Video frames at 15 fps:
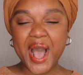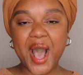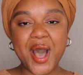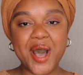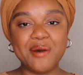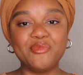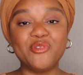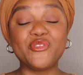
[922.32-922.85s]

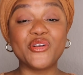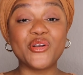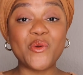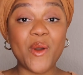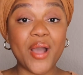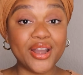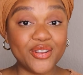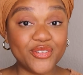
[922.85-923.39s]
Um, for
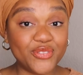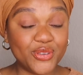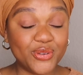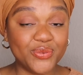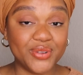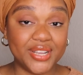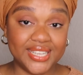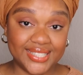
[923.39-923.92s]
quite a few
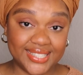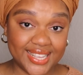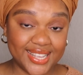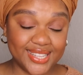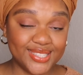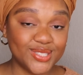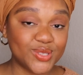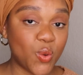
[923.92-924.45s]
reasons.